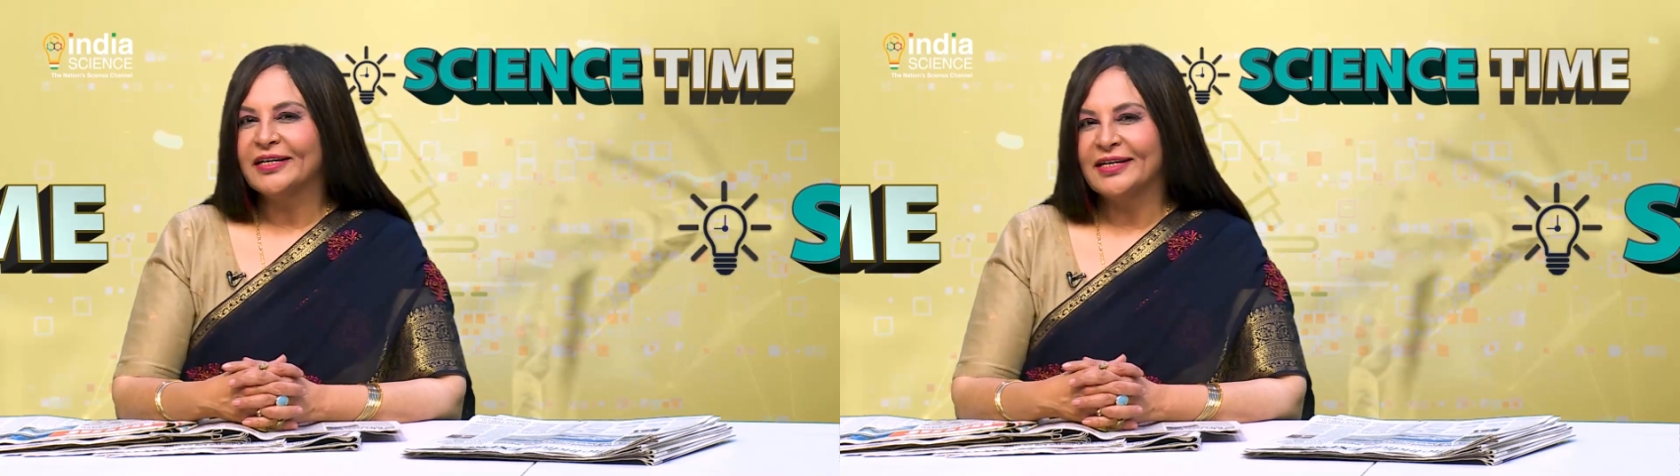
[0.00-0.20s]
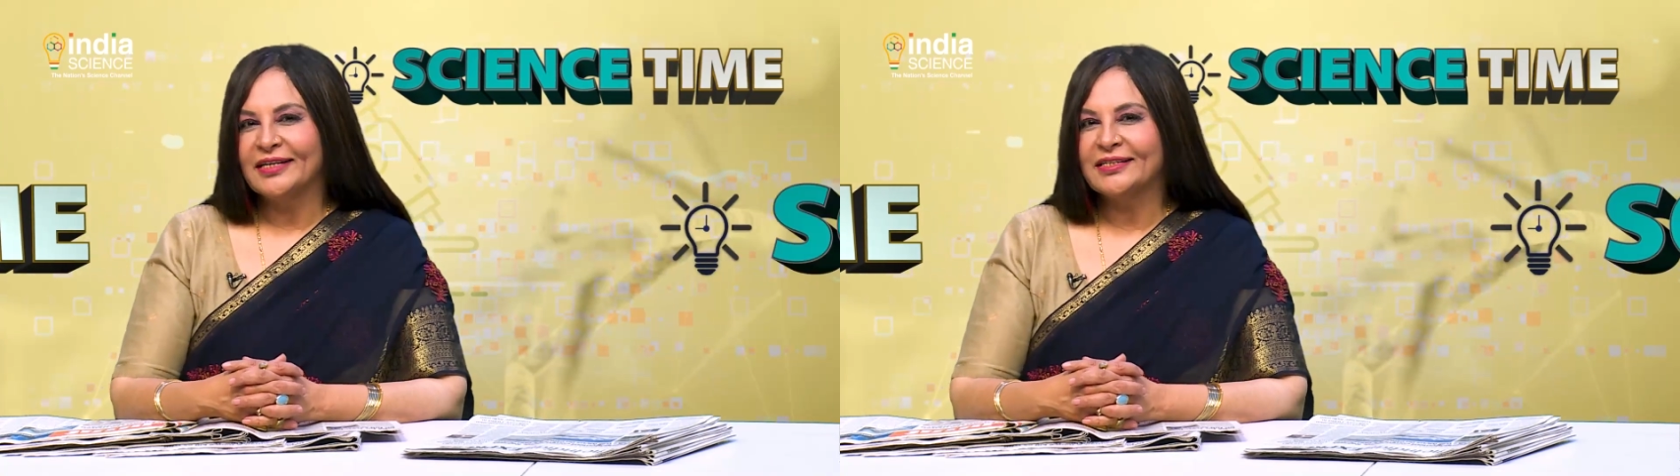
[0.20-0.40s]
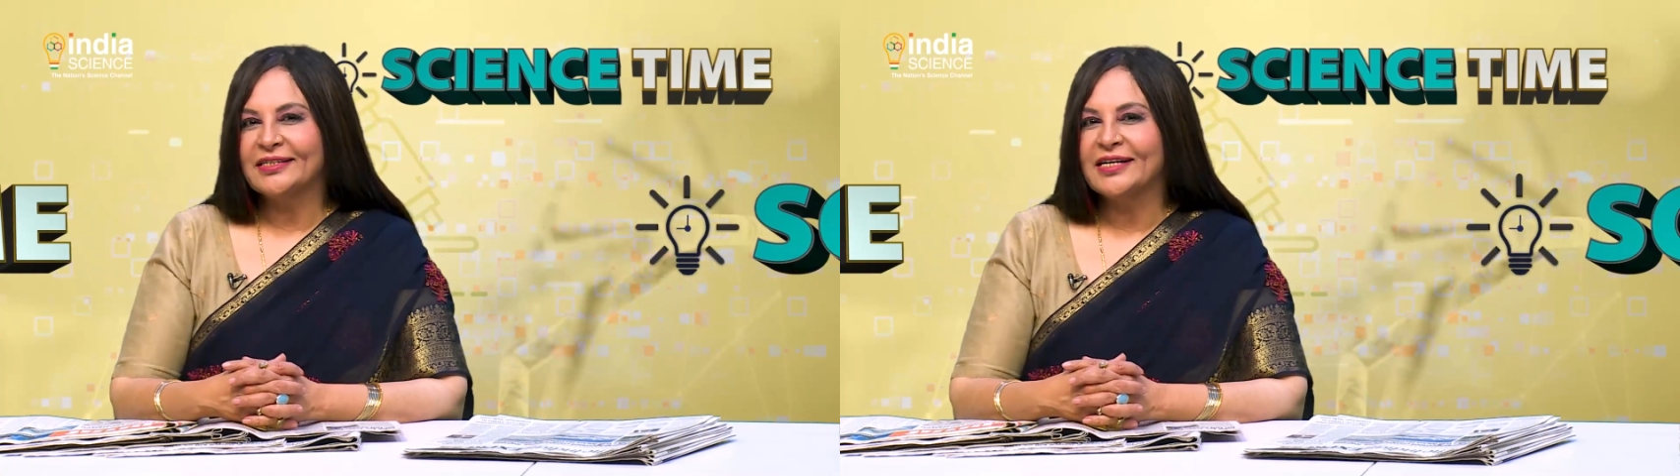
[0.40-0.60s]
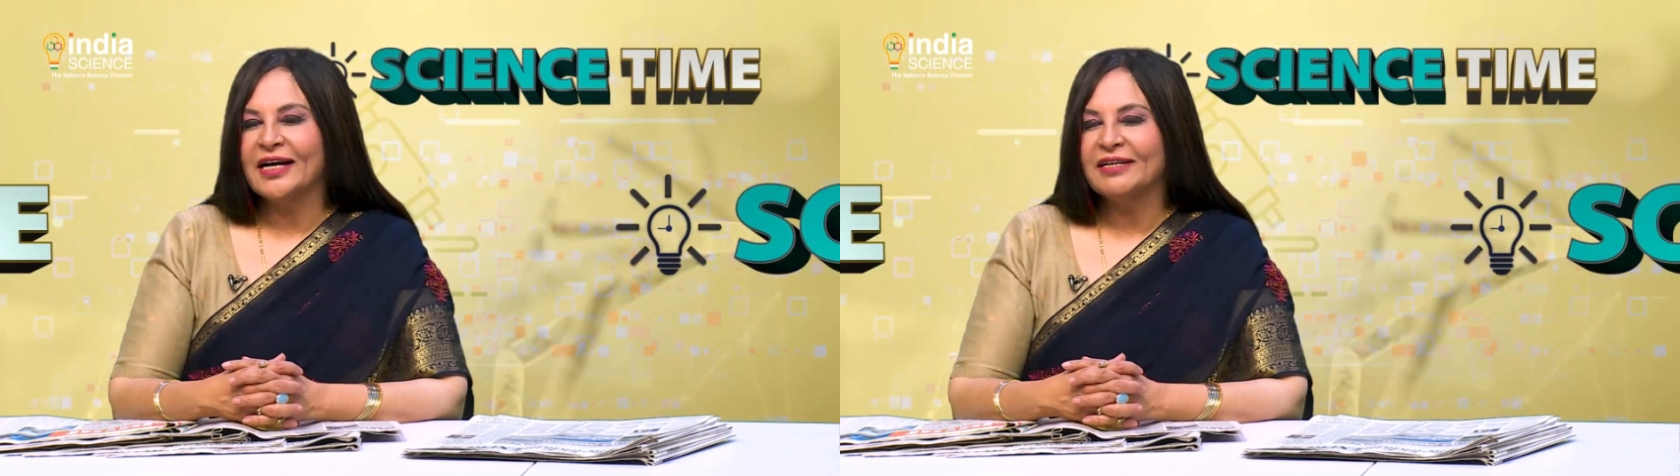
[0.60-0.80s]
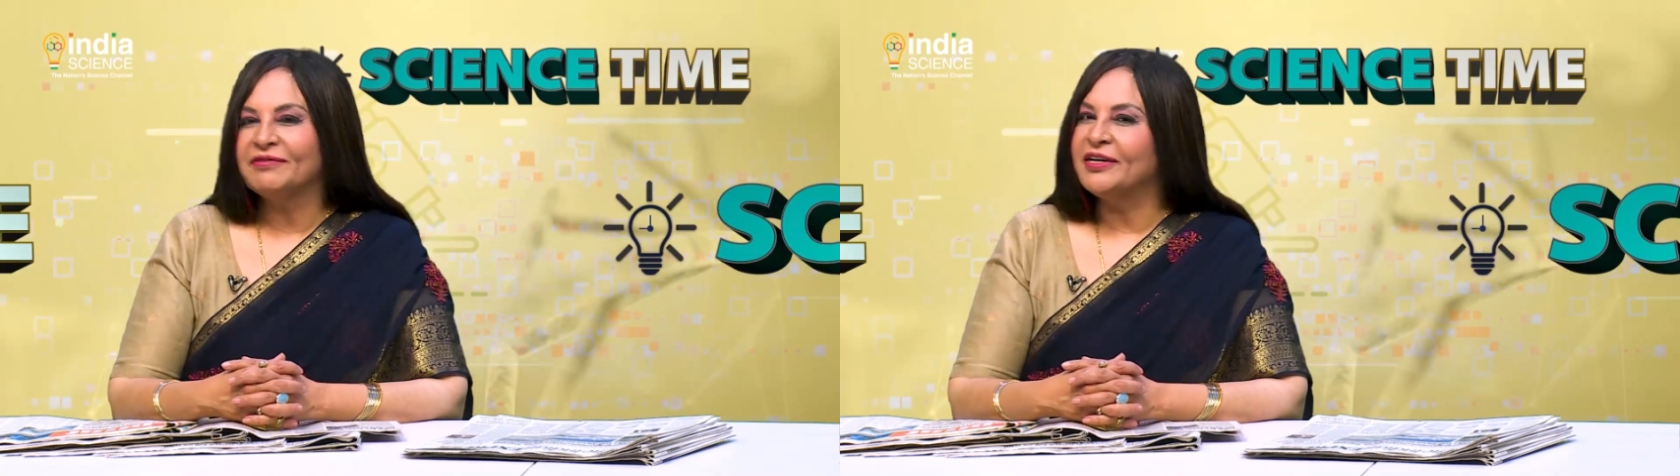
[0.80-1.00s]
let's
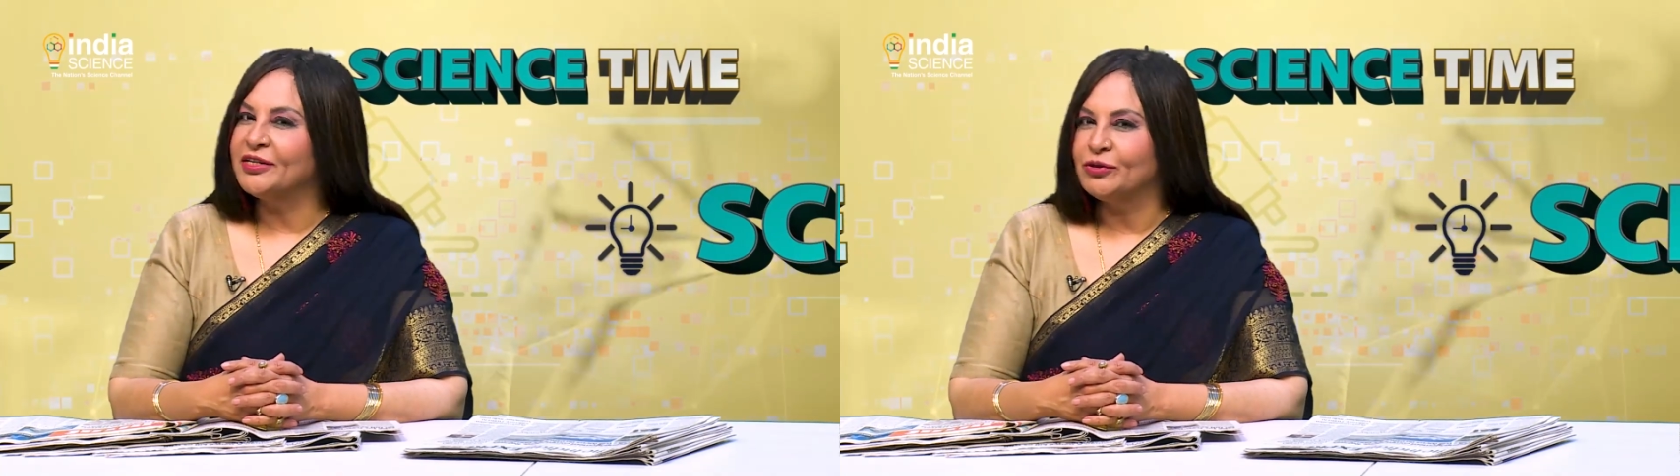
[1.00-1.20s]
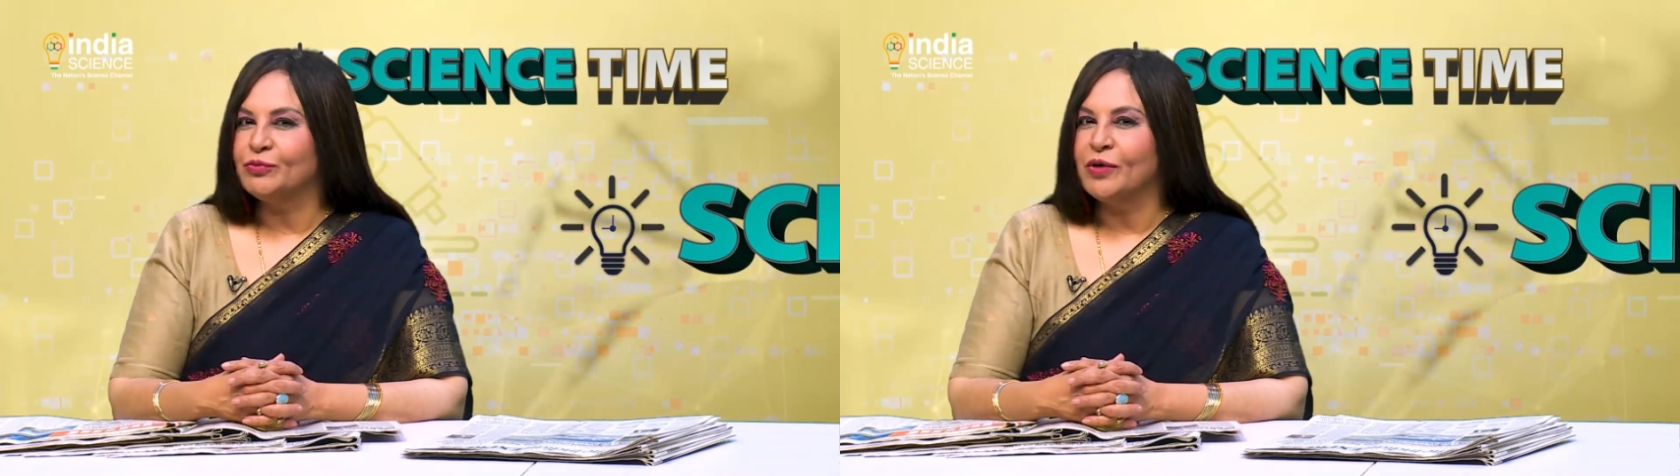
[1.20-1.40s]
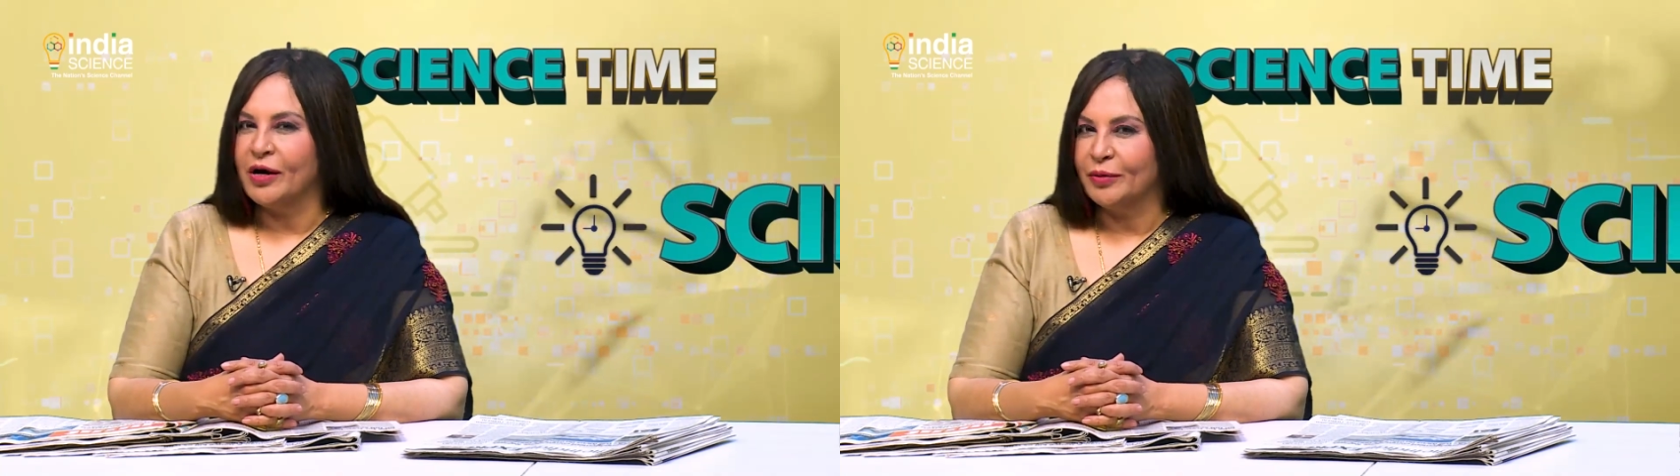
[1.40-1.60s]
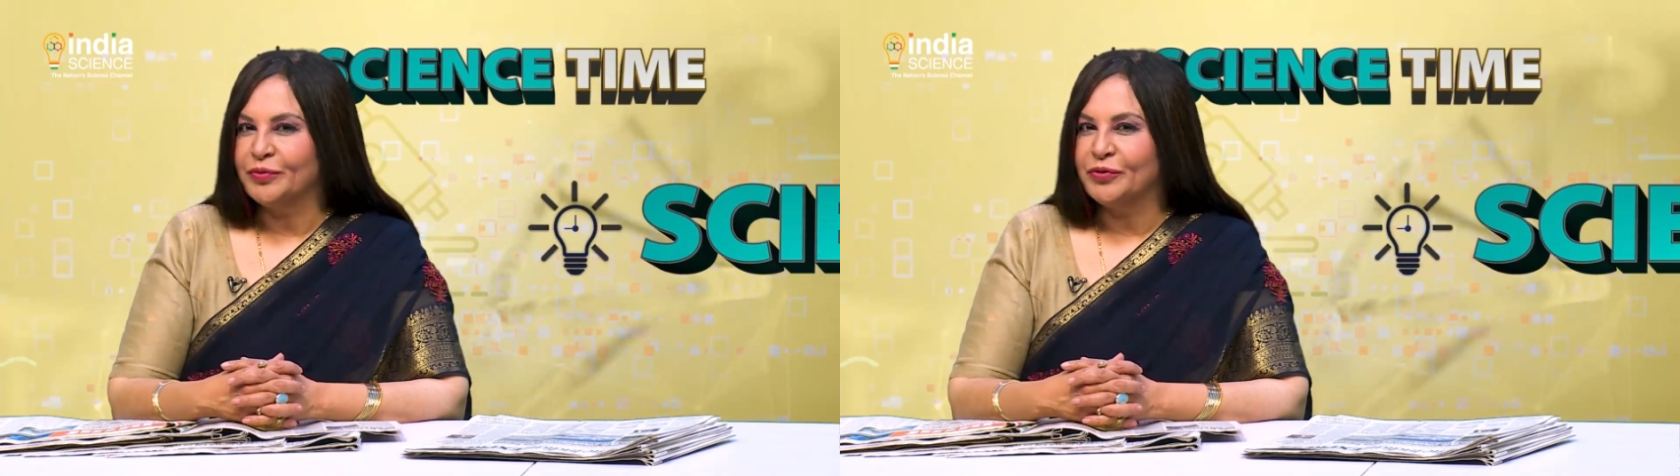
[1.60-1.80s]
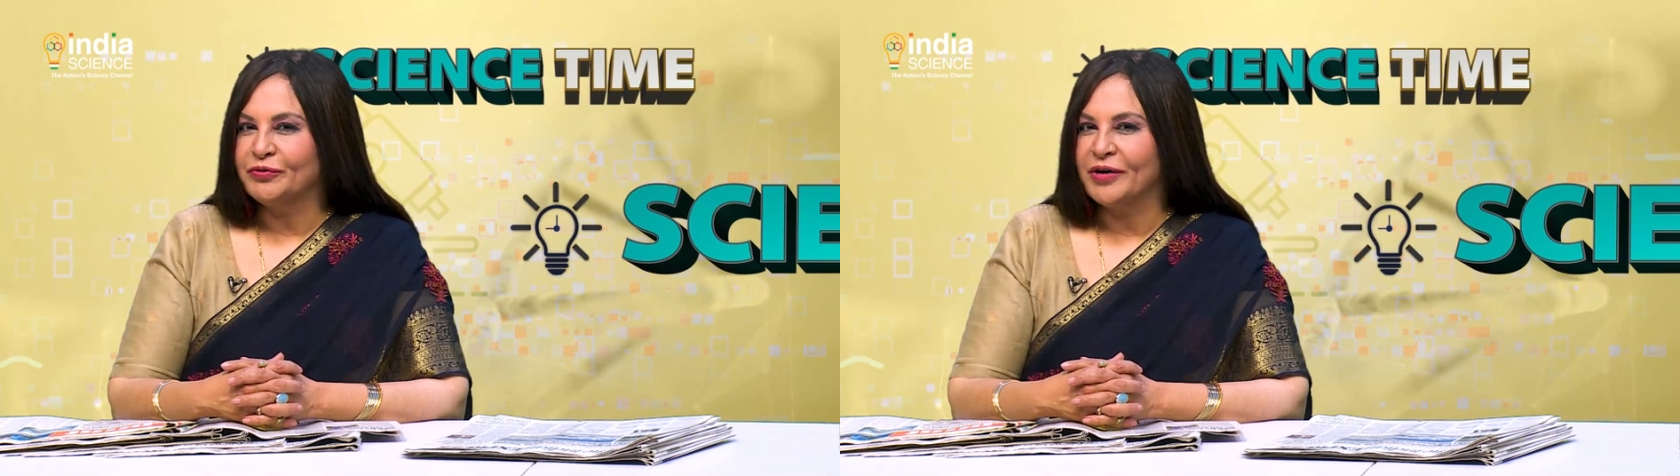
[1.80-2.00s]
dive into our
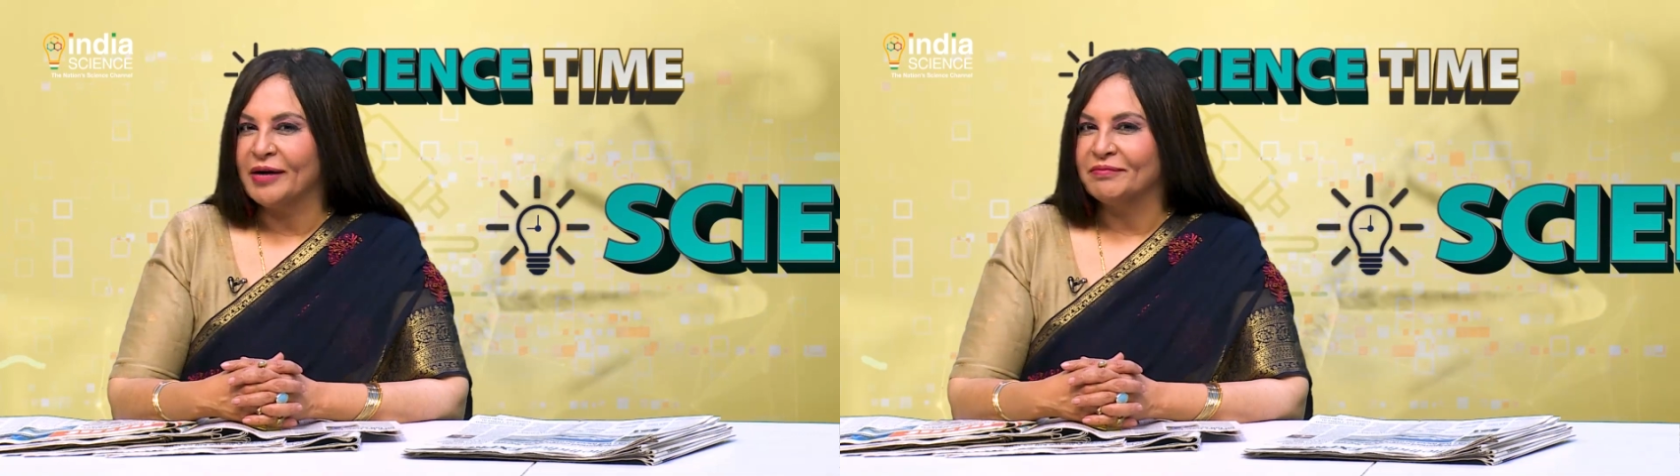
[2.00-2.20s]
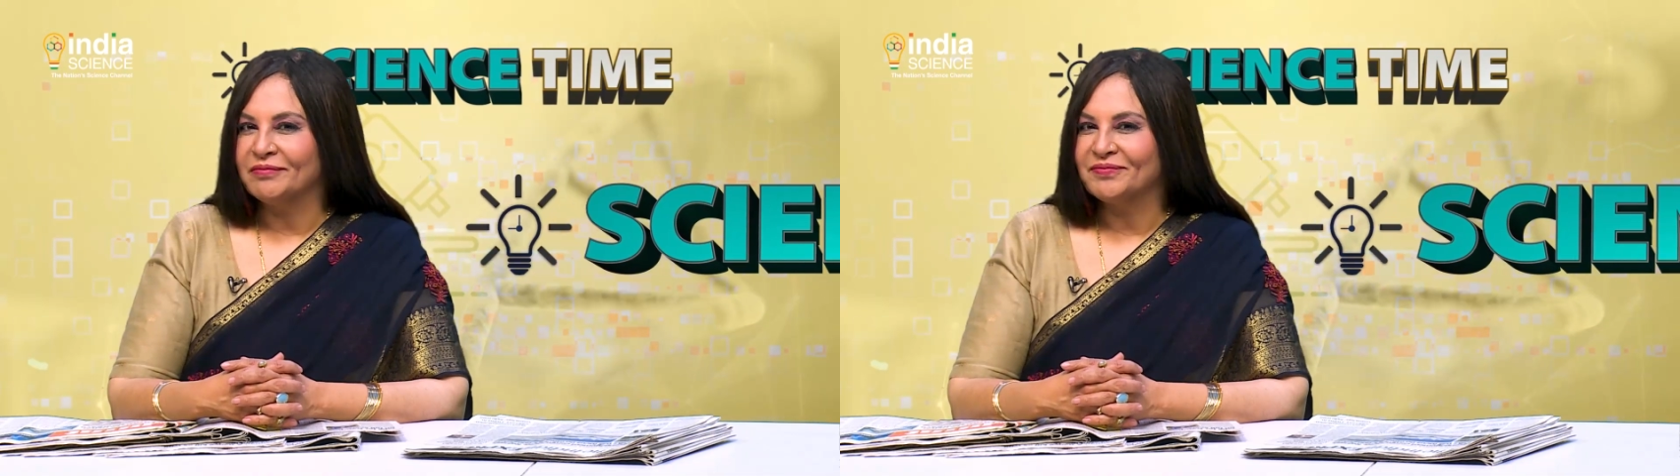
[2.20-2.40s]
program.